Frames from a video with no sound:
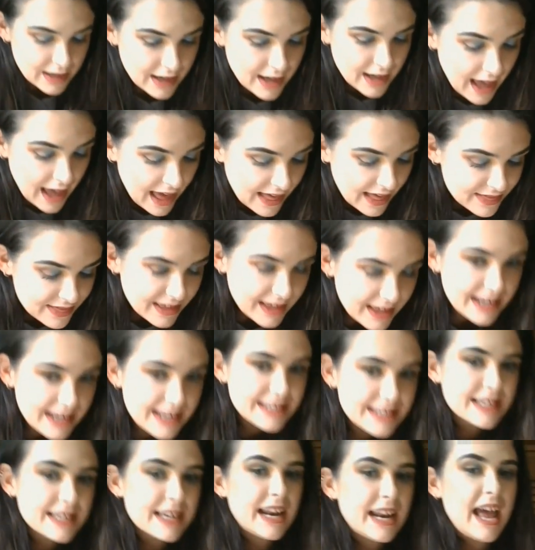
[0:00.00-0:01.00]
And then
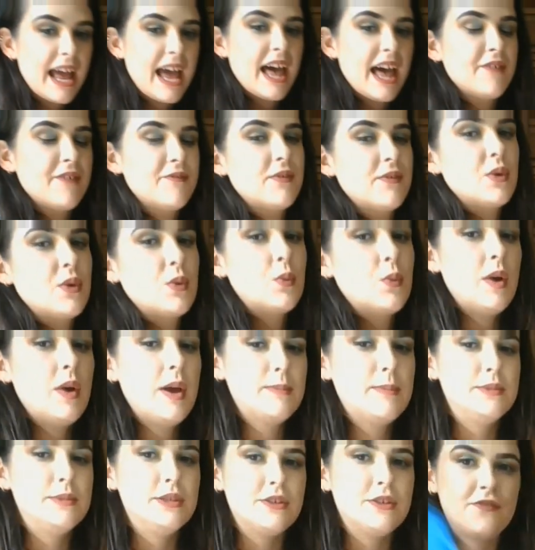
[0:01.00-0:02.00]
he's gonna have
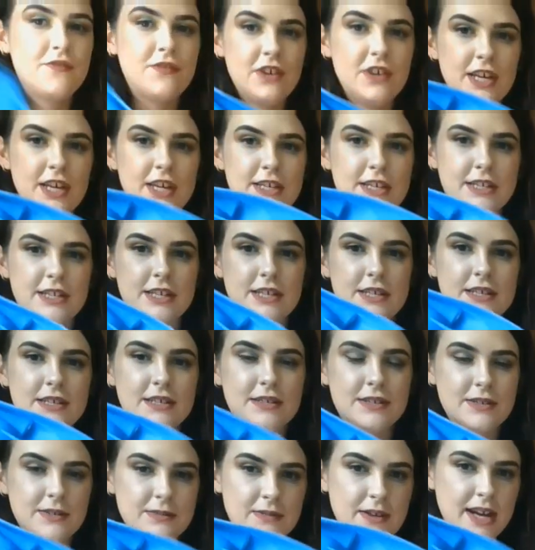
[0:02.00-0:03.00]
webbed feet,
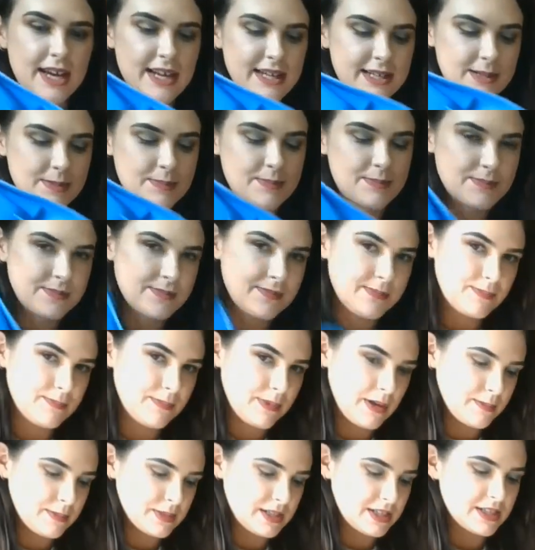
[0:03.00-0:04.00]
right?
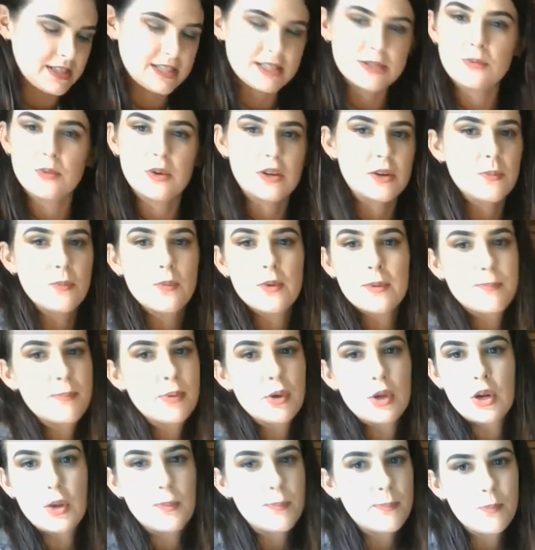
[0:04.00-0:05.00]
Bubba doesn't want to
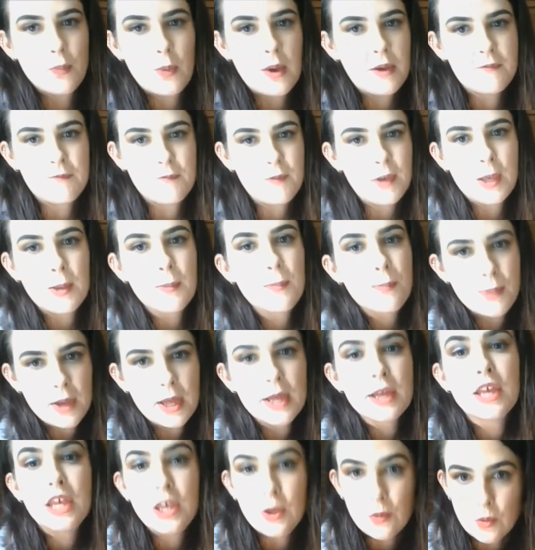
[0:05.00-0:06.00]
put on webbed feet,
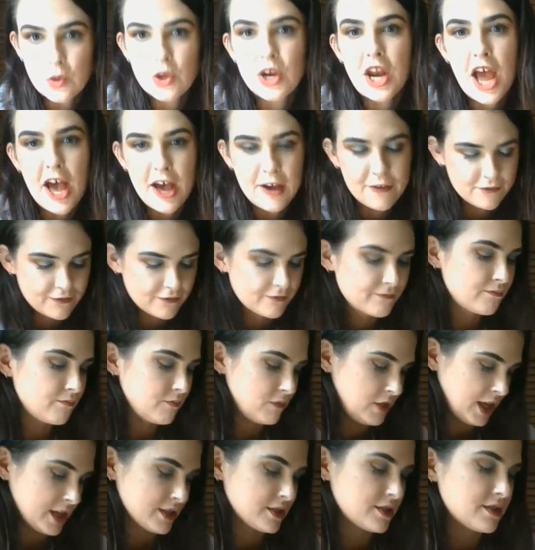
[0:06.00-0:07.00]
but he would have,
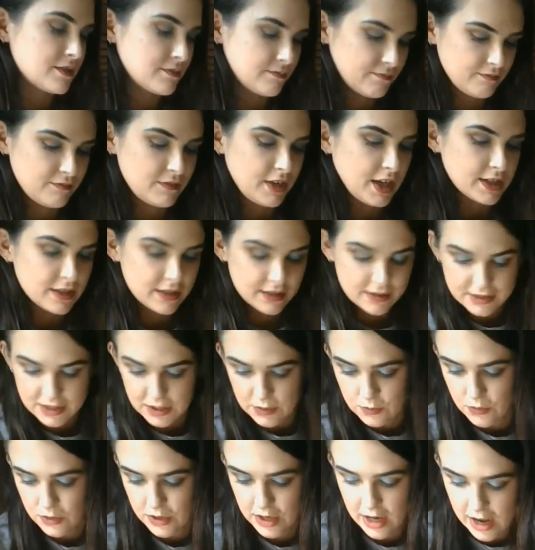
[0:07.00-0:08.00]
yes, yes,
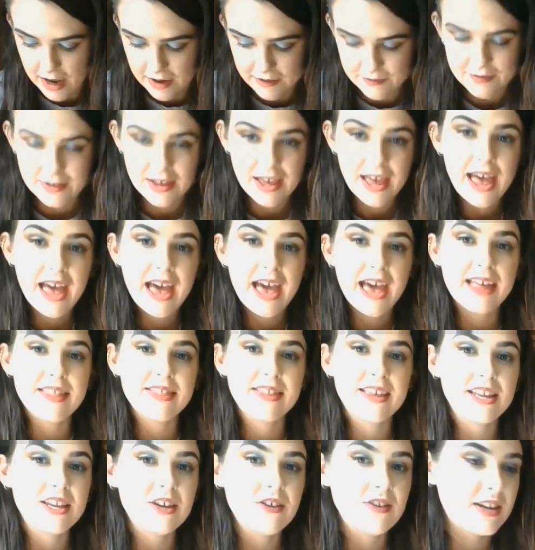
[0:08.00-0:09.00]
he would have. And
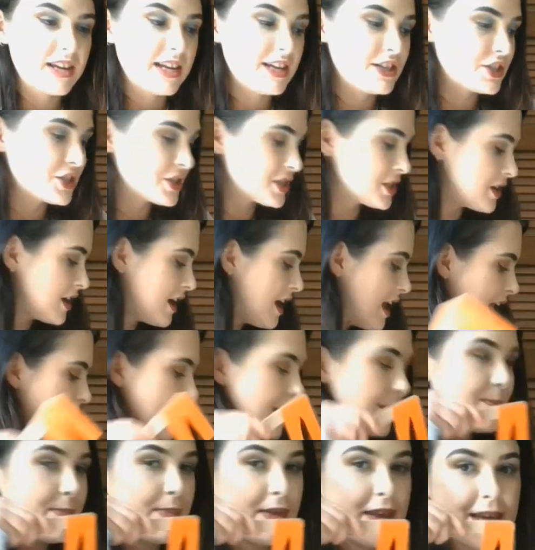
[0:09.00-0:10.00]
then you need your
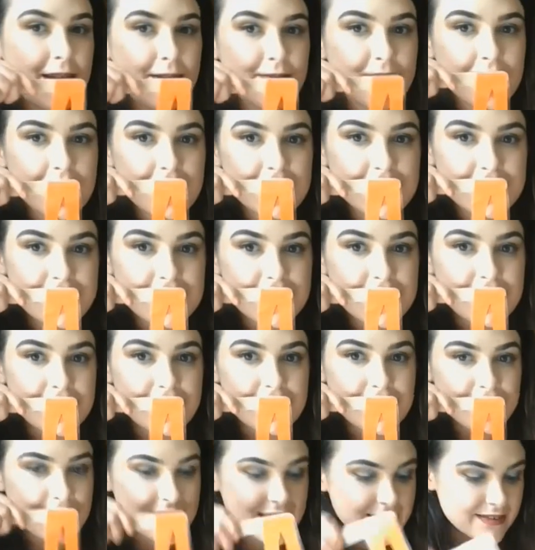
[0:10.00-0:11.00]
beaver
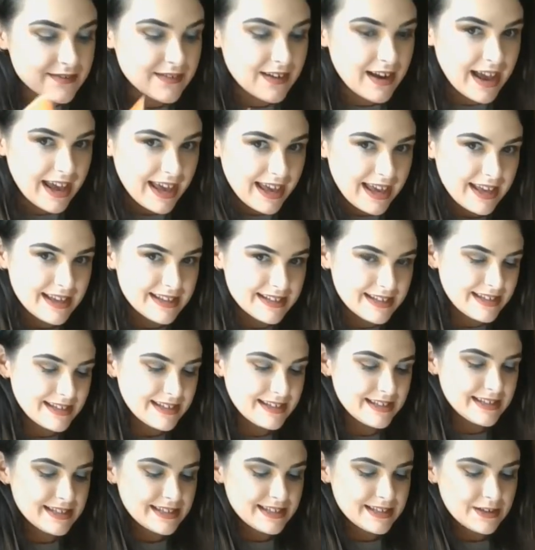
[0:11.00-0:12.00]
teeth, right?
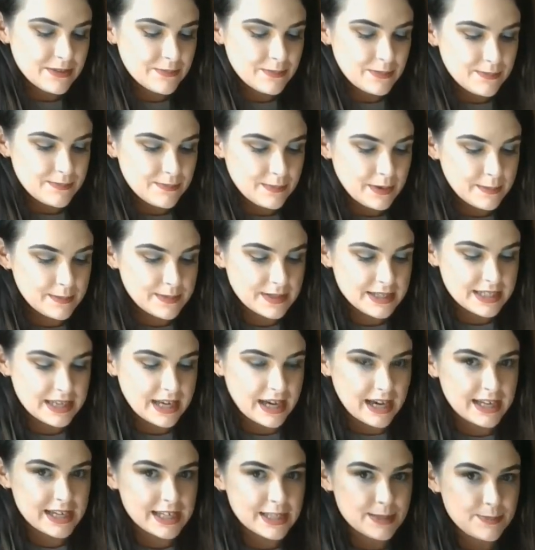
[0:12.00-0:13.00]
So Bubba's
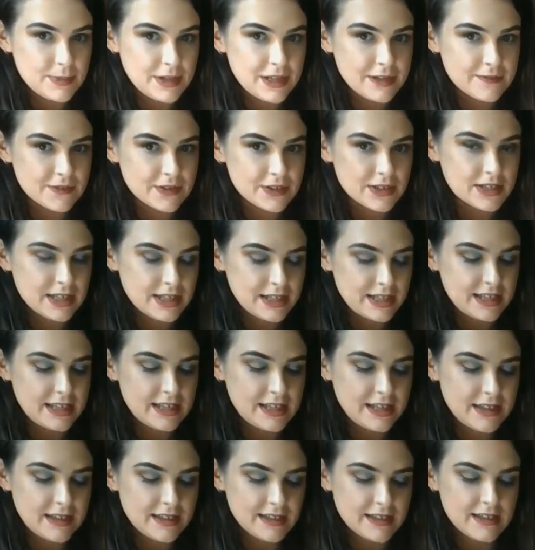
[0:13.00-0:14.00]
got his beaver
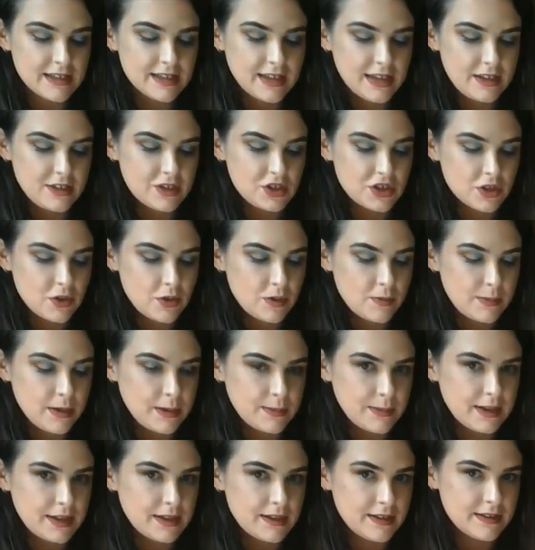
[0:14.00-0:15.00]
teeth. Can you show him,
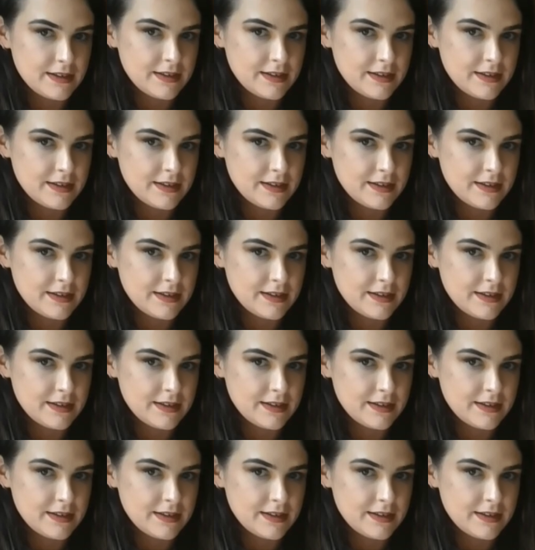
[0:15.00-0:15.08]
Bubba?